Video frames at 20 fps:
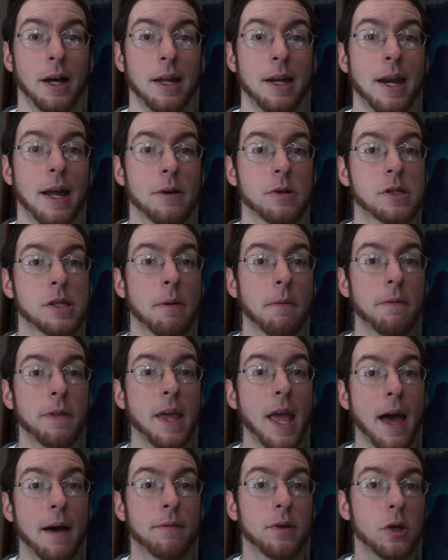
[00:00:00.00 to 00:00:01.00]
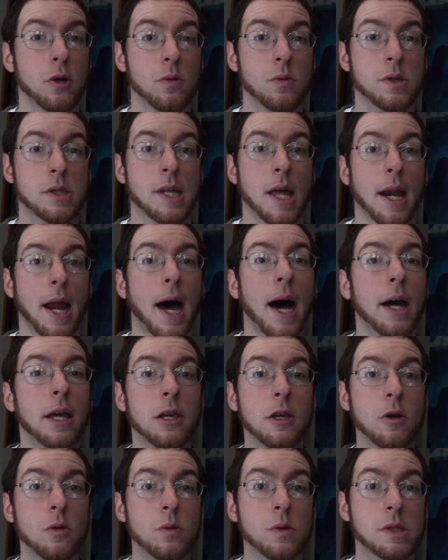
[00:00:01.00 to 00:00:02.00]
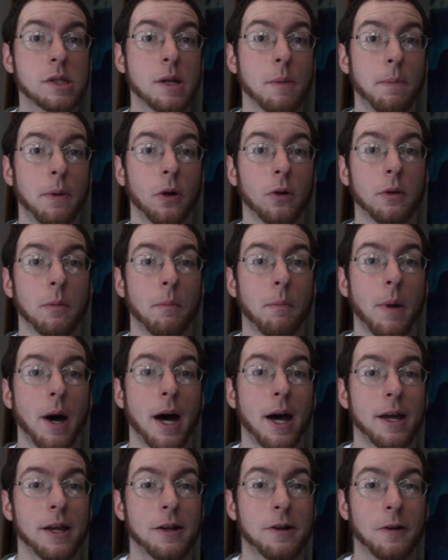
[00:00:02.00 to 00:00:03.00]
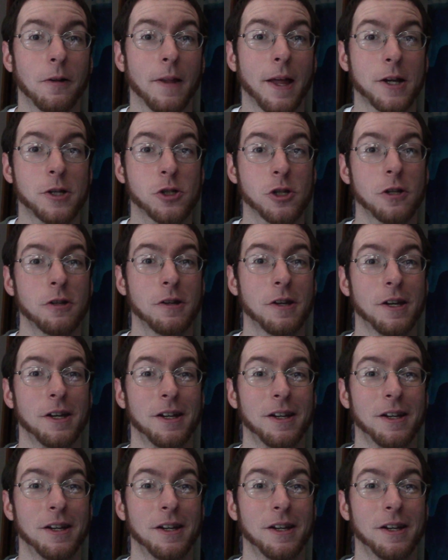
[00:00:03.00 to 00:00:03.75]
Now, some of the avenues that I use to build my collection